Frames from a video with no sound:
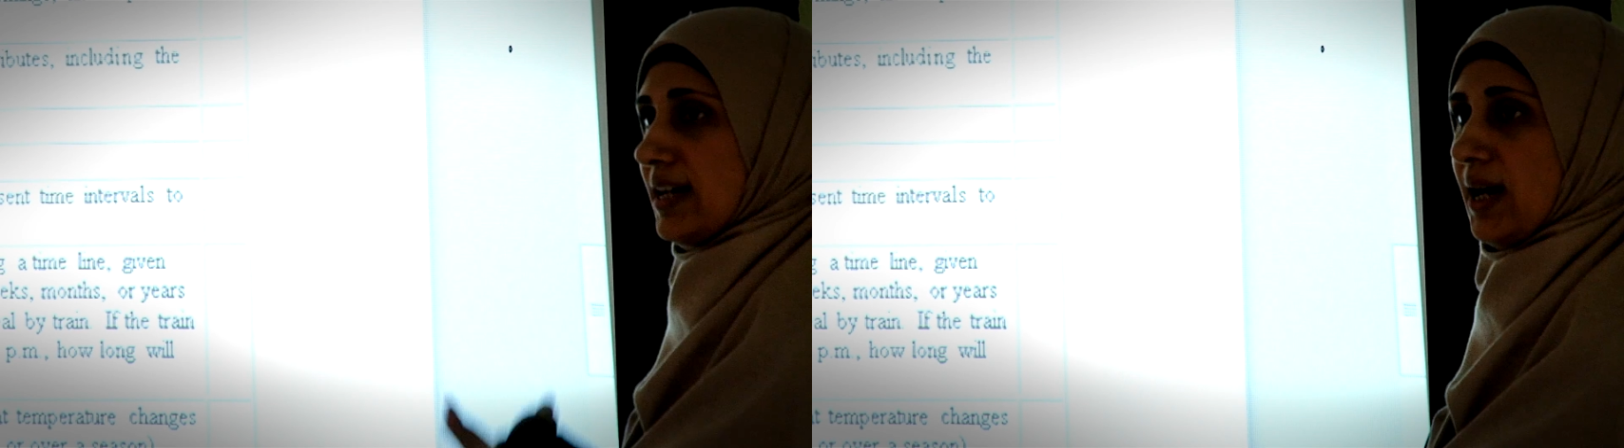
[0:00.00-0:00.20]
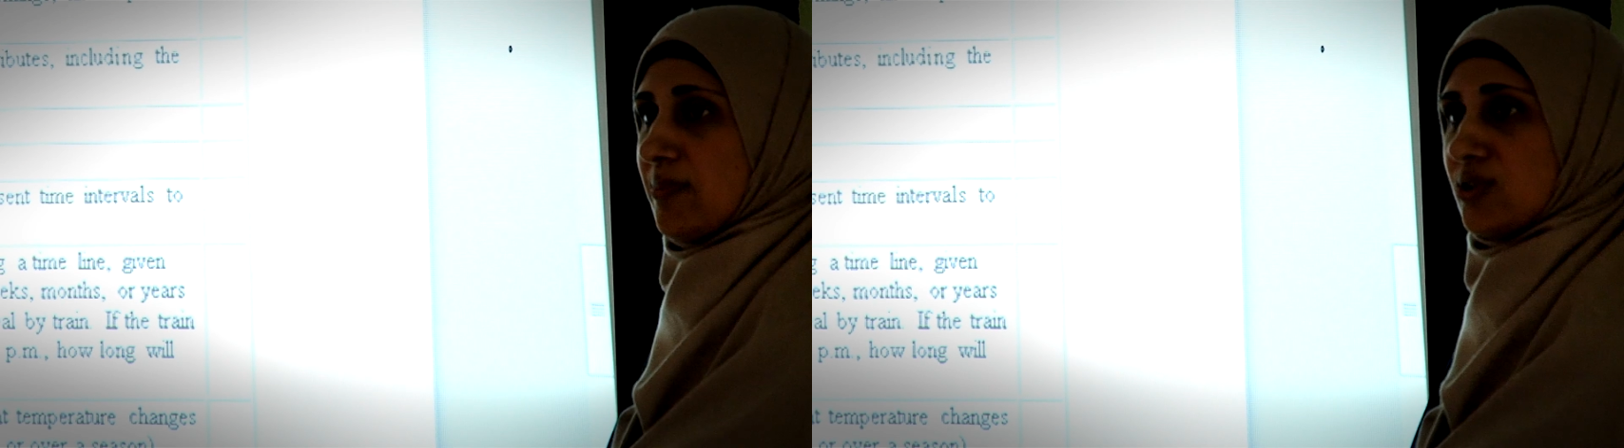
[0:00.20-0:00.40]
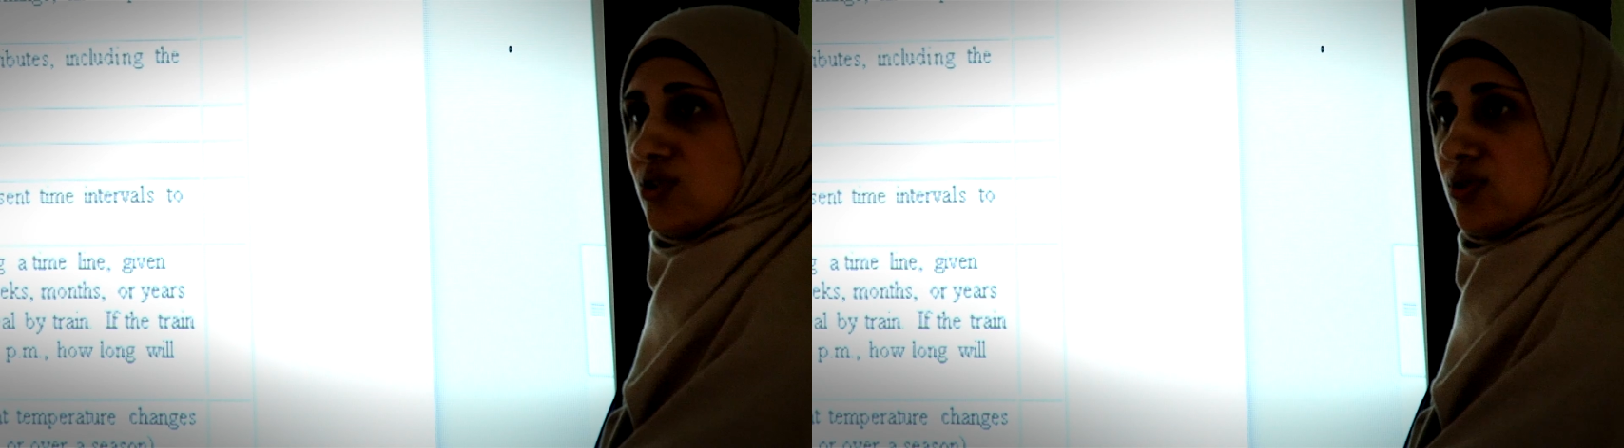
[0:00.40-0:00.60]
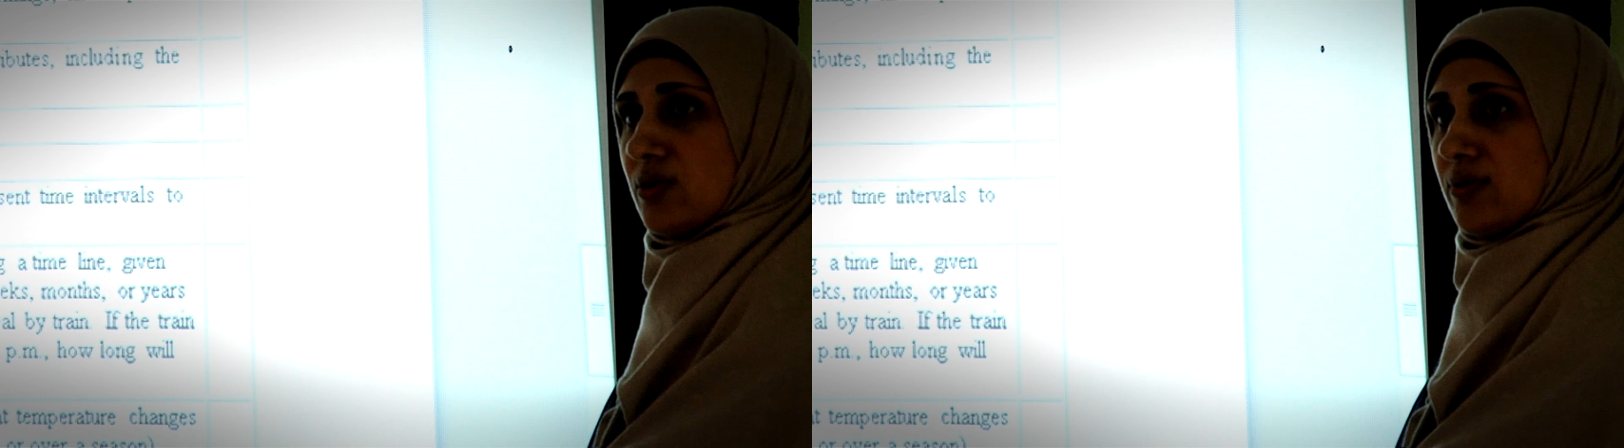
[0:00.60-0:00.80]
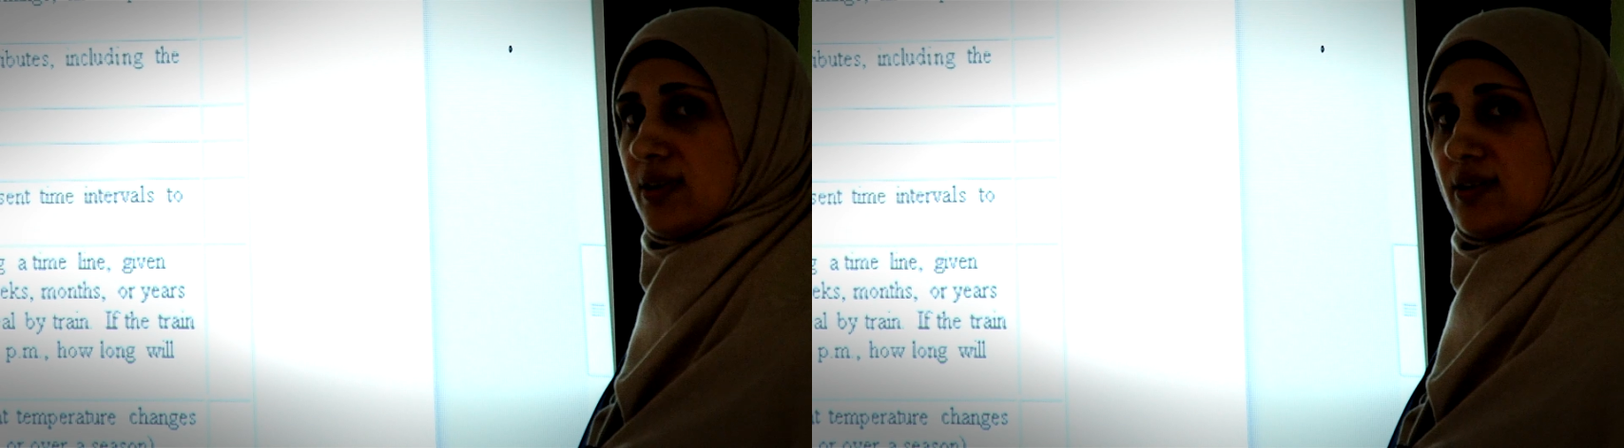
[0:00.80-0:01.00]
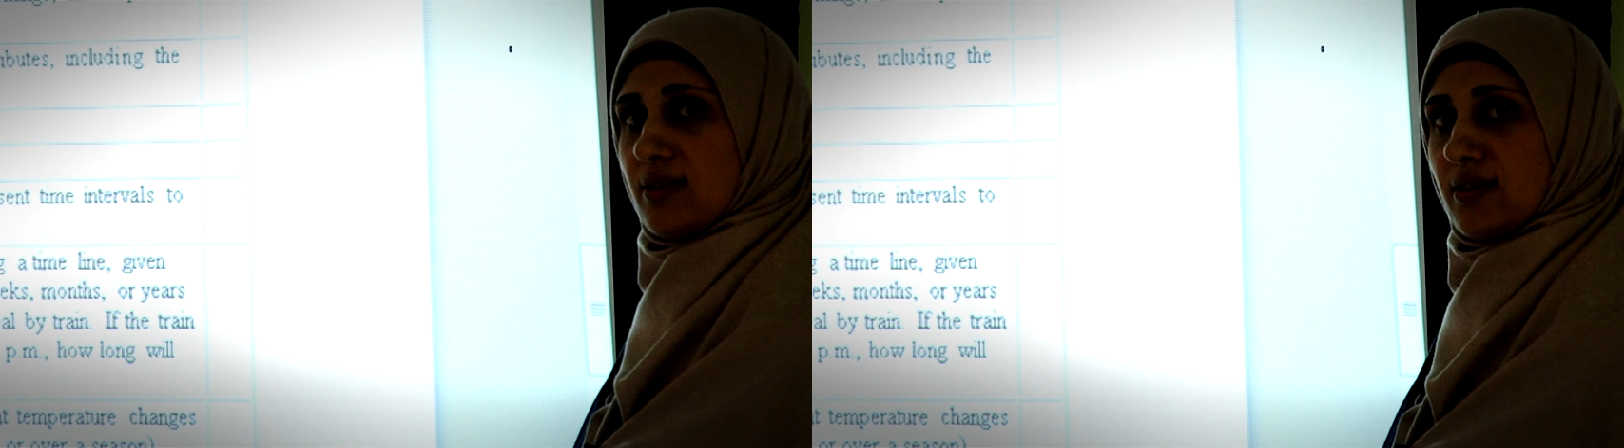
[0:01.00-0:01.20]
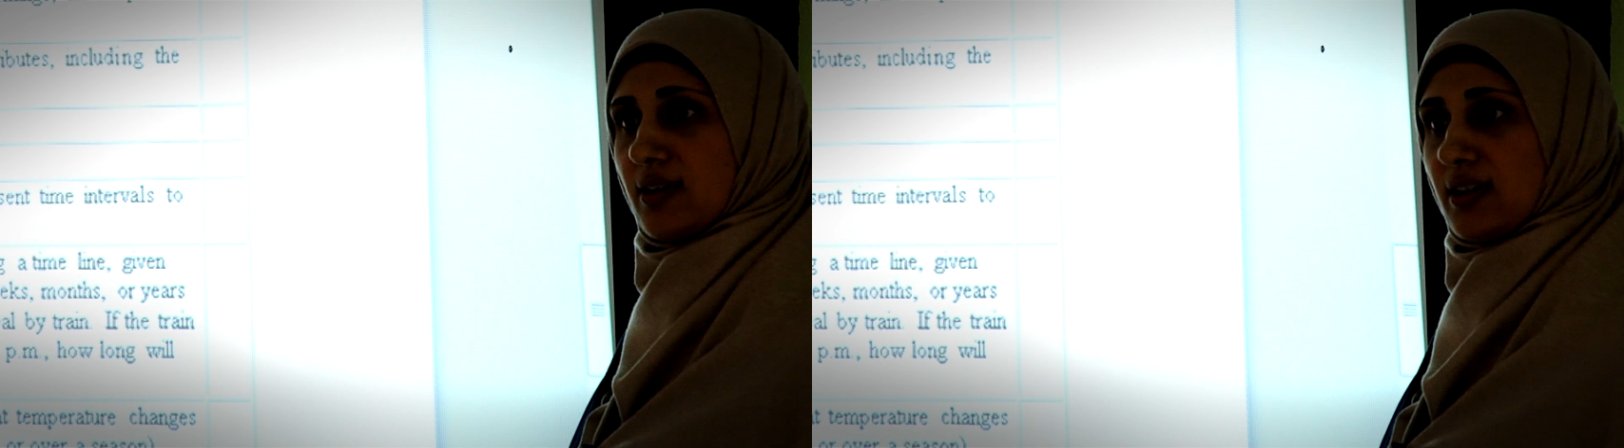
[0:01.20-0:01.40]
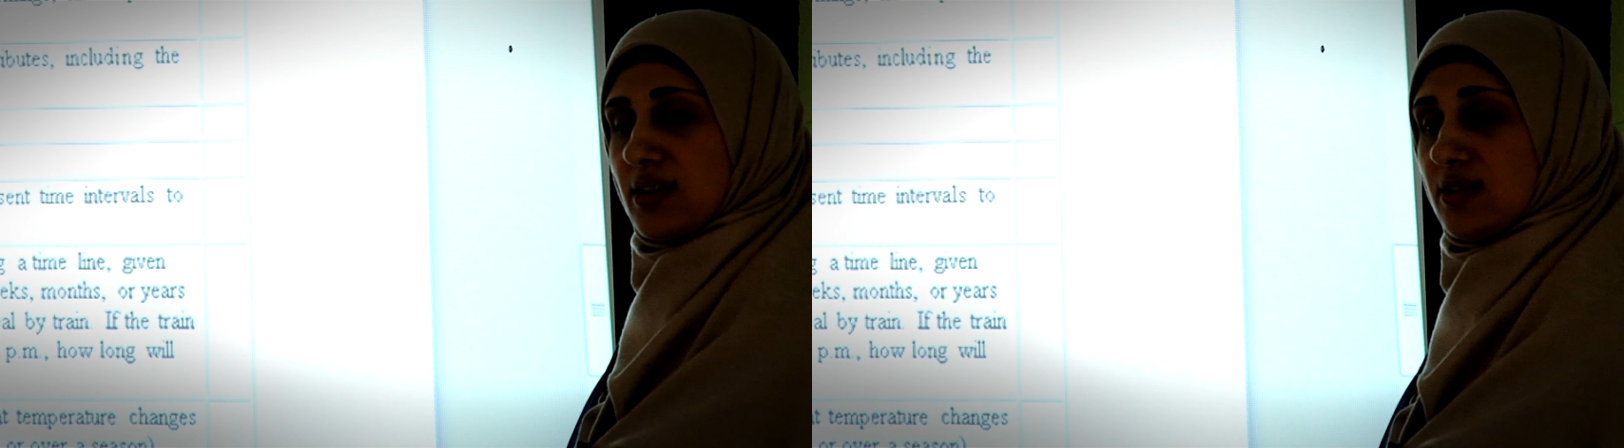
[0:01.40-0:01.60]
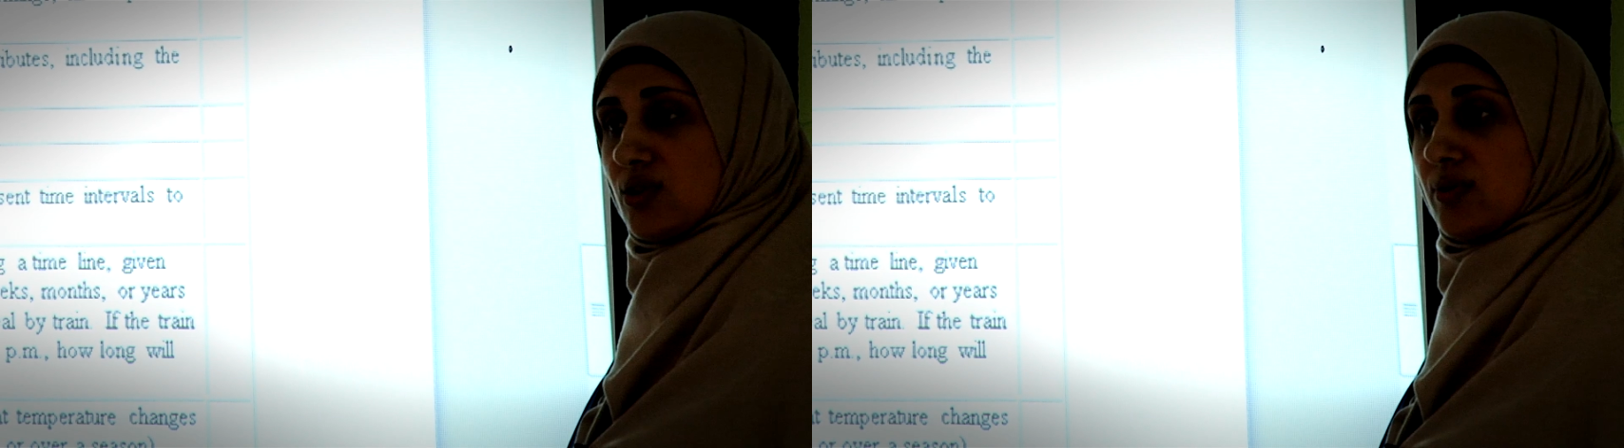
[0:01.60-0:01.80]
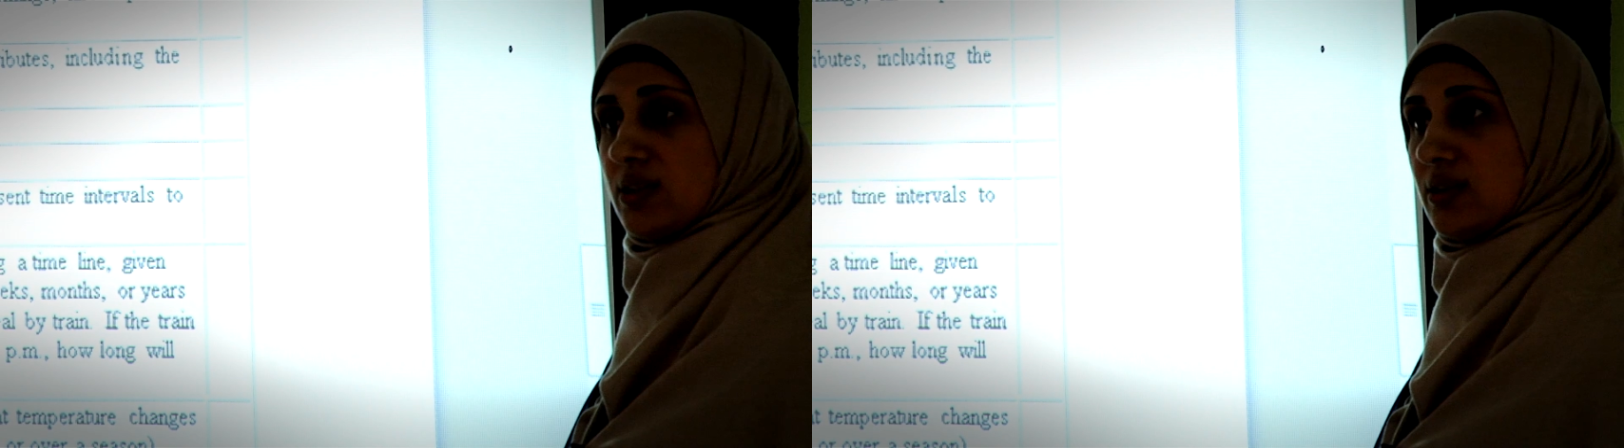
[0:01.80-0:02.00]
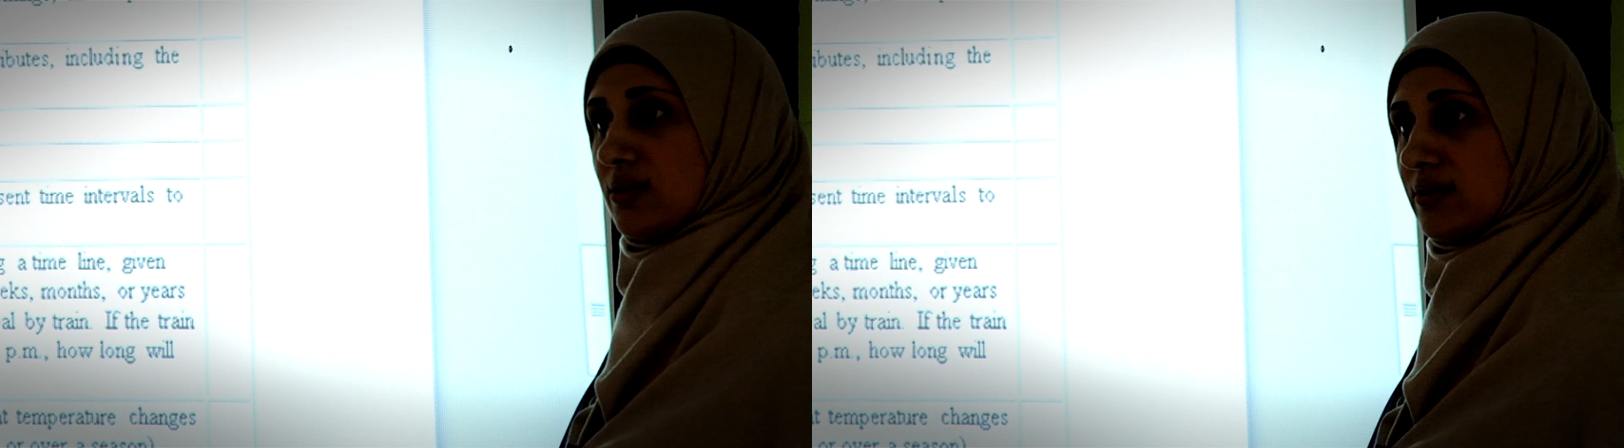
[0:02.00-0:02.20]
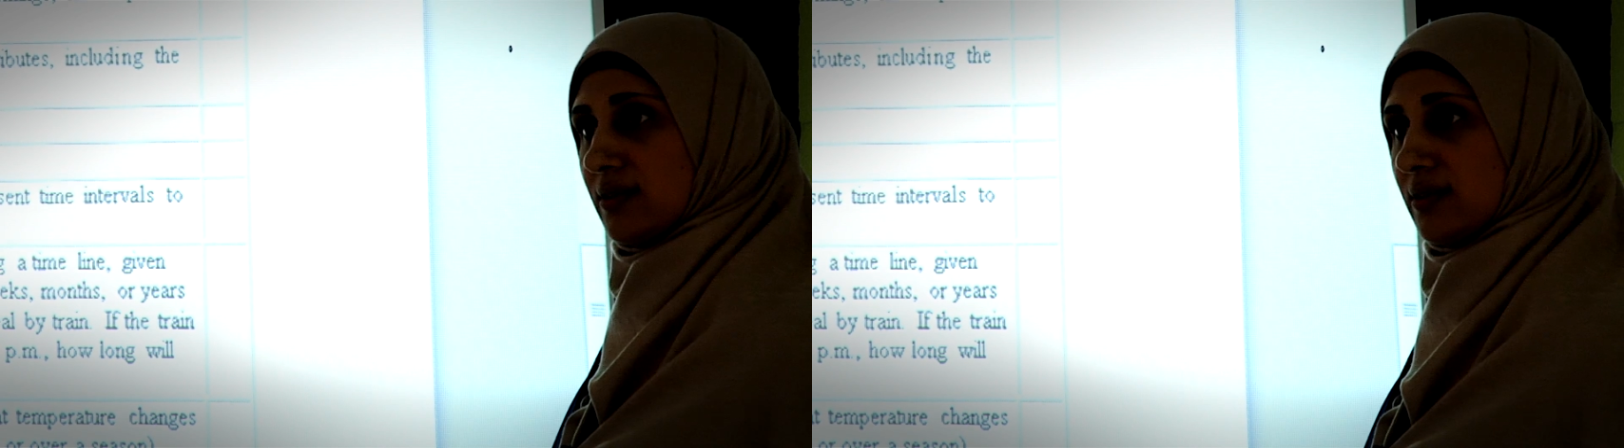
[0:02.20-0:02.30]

than happy to show it with you. Show it to you.